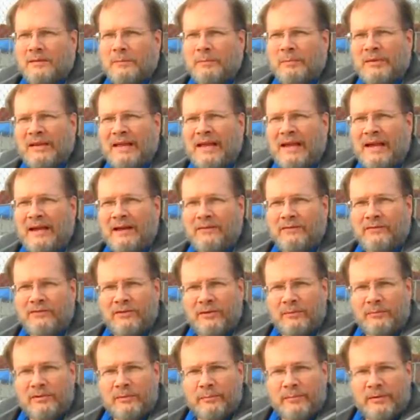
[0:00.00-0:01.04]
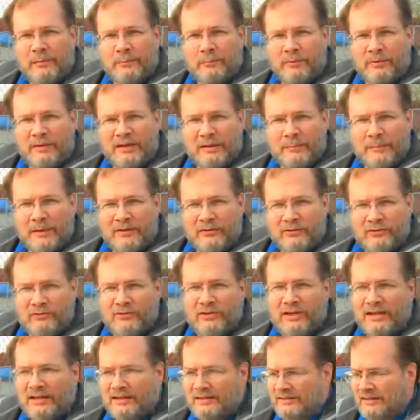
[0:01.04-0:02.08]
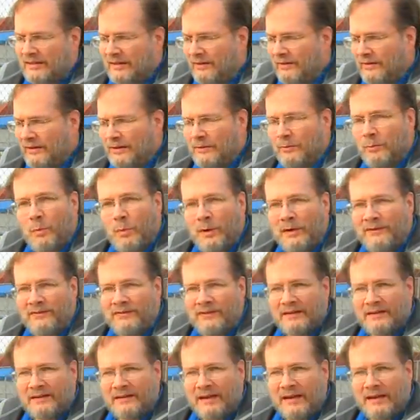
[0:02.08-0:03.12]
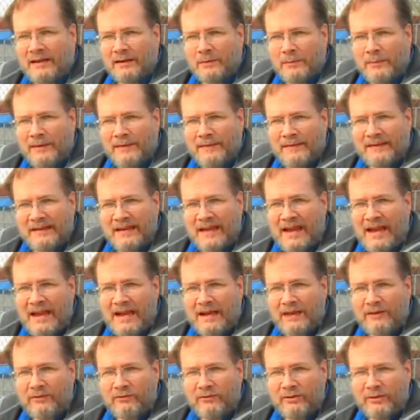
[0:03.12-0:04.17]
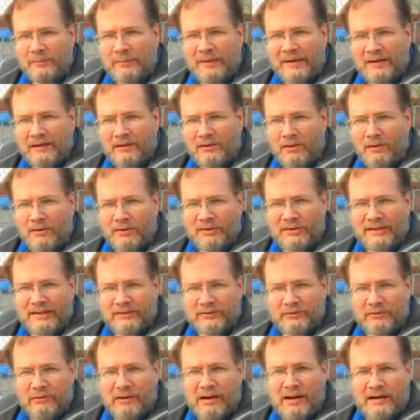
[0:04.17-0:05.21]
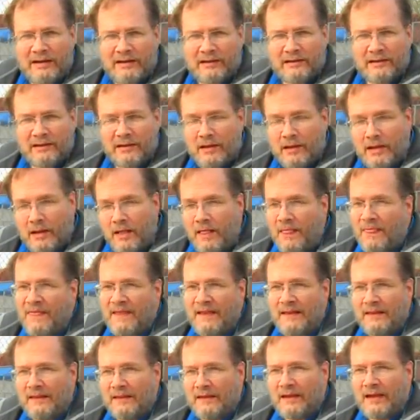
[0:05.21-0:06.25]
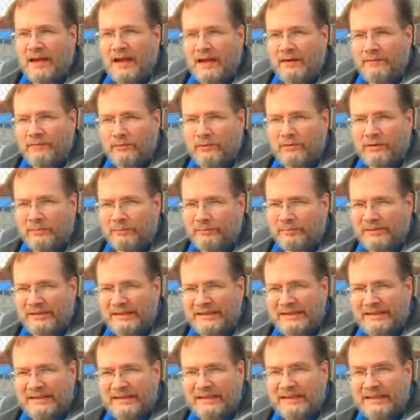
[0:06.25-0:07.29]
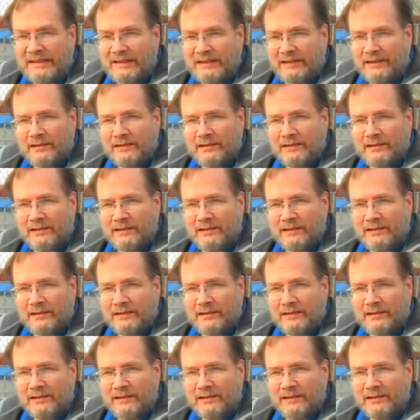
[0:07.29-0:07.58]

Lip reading: the plans seem to be pretty much totalitarian. Once they take away the cash and make it all electronic, then they have you completely.